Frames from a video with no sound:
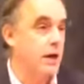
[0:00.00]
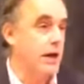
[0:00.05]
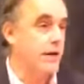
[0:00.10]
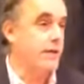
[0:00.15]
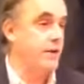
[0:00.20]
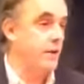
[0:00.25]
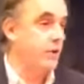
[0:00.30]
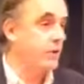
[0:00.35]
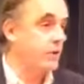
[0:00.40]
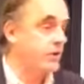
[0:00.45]

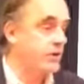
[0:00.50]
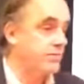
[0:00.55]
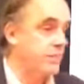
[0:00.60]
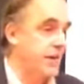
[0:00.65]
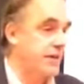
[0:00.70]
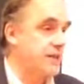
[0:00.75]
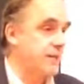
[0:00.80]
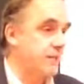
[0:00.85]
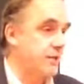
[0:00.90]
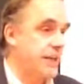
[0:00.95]
And the oldest
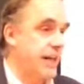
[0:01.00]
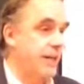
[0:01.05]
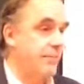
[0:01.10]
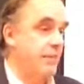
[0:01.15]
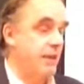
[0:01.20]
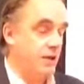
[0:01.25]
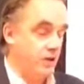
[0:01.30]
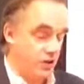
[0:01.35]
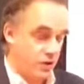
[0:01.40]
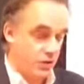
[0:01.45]

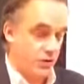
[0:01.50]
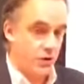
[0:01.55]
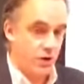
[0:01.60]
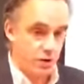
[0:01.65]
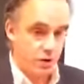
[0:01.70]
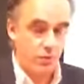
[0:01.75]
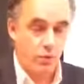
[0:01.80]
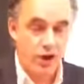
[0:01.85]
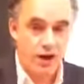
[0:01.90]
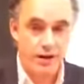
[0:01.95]
Mesopotamian
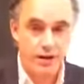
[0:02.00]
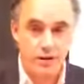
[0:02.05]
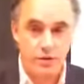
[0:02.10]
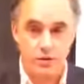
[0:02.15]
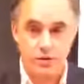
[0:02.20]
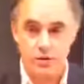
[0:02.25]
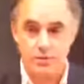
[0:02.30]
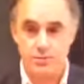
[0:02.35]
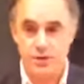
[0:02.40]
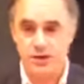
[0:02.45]
story, or one of the
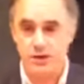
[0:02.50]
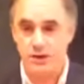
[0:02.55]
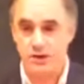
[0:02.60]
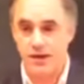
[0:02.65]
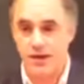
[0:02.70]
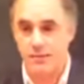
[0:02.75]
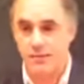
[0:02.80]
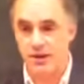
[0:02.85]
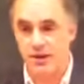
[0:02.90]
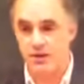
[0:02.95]
oldest
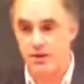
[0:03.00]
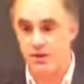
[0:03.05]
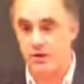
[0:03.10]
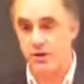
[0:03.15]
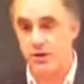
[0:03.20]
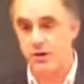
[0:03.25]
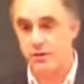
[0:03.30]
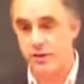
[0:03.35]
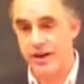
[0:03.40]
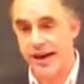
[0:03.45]
Mesopotamian
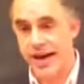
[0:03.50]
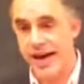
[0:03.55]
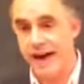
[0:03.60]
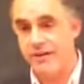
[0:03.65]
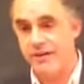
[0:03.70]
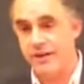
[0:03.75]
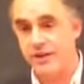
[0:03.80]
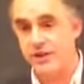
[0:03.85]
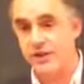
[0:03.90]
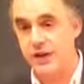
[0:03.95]
stories we
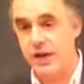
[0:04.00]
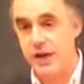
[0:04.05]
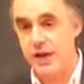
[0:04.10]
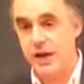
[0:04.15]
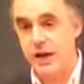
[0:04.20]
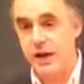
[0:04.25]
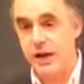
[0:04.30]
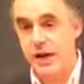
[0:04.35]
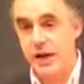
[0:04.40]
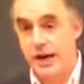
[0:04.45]
have, is
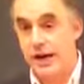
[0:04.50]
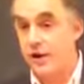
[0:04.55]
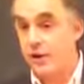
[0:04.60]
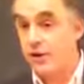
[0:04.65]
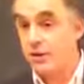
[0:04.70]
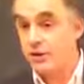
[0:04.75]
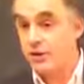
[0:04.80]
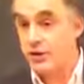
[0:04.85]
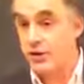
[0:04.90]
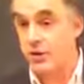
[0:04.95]
a
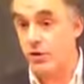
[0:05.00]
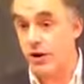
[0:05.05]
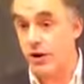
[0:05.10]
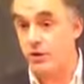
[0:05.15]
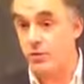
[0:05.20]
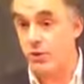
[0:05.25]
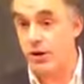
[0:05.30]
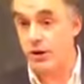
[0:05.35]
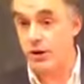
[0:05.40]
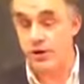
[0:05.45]
hero
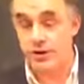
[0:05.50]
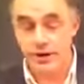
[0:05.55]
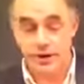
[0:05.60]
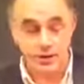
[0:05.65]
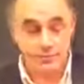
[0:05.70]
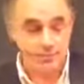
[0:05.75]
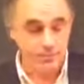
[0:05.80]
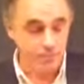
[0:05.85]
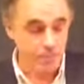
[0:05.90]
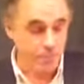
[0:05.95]
story where
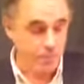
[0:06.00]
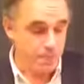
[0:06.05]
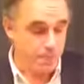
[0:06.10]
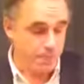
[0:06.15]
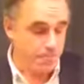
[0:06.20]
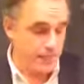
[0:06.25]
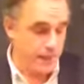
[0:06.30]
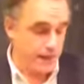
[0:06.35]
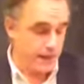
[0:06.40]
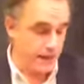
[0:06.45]
the,
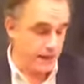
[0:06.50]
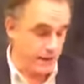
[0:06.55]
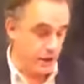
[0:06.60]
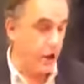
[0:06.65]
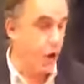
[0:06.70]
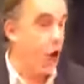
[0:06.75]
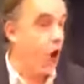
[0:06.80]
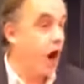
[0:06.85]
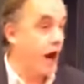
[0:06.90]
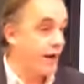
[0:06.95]
the
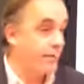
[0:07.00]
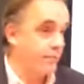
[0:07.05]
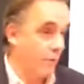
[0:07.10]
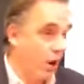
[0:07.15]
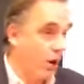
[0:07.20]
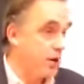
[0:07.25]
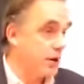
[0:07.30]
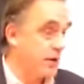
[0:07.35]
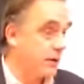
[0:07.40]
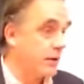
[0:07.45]
god,
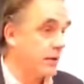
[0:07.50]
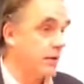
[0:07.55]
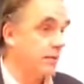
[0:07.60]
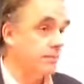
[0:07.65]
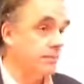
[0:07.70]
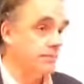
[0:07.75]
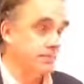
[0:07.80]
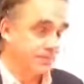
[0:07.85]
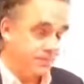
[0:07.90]
Marduk,